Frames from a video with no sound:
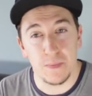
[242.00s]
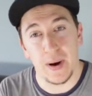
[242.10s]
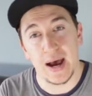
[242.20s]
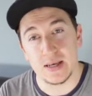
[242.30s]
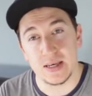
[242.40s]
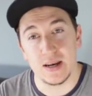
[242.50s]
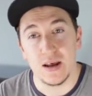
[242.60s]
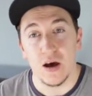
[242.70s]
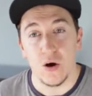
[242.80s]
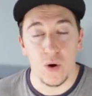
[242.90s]
and passing,
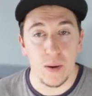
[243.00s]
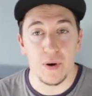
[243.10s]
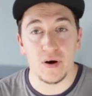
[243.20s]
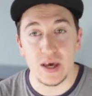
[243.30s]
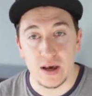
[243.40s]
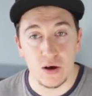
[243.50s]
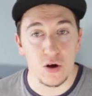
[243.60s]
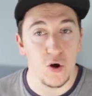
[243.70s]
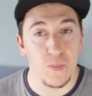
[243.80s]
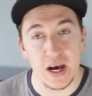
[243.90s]
whereby he can
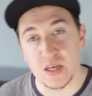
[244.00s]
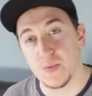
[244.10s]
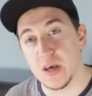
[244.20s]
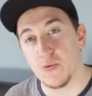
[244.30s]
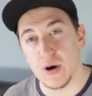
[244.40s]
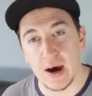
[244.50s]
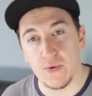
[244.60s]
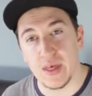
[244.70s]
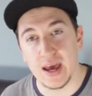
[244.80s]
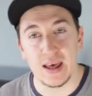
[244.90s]
go past people
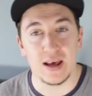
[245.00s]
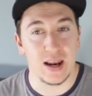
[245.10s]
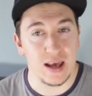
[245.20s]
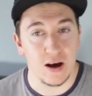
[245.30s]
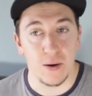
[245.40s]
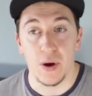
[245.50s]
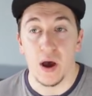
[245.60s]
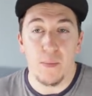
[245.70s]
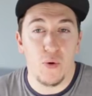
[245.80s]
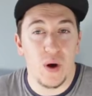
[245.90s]
now and then, he can link up.
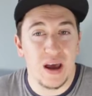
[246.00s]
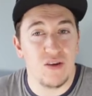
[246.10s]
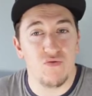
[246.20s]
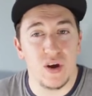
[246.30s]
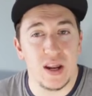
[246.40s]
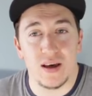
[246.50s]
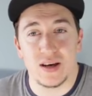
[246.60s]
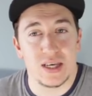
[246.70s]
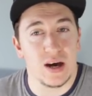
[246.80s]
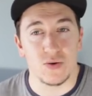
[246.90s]
But where he really
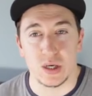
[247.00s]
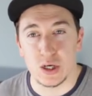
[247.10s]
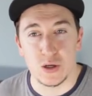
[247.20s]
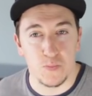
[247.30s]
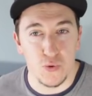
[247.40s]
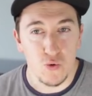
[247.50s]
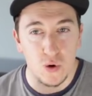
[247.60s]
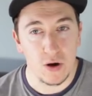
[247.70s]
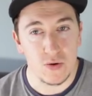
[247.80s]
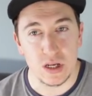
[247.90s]
excels, he's just
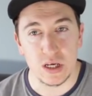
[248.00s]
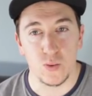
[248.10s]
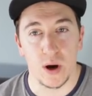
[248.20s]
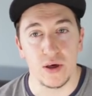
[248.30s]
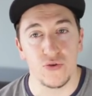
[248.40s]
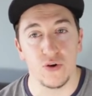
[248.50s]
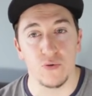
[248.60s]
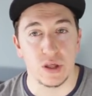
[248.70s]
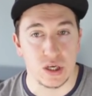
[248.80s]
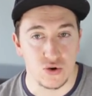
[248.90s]
bulldozing his way
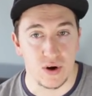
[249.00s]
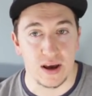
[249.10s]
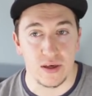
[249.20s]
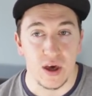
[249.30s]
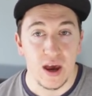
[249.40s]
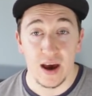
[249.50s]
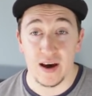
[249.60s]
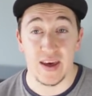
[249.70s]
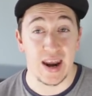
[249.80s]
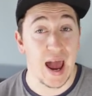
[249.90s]
through with his strength
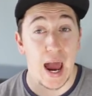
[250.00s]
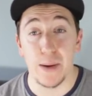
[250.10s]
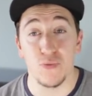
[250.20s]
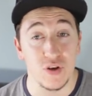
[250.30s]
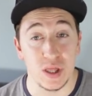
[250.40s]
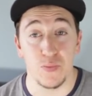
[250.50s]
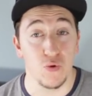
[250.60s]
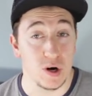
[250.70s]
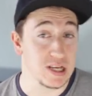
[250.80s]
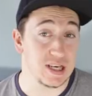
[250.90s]
and then hammering the
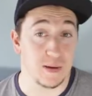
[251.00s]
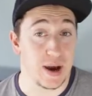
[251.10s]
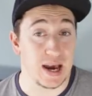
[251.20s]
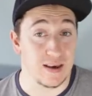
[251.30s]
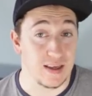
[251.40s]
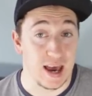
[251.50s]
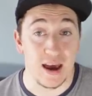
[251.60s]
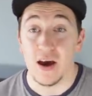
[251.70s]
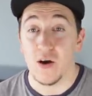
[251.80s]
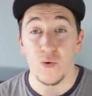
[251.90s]
ball into the back of the
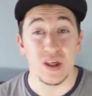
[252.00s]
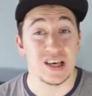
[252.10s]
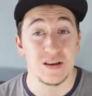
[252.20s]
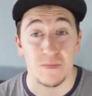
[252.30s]
net with his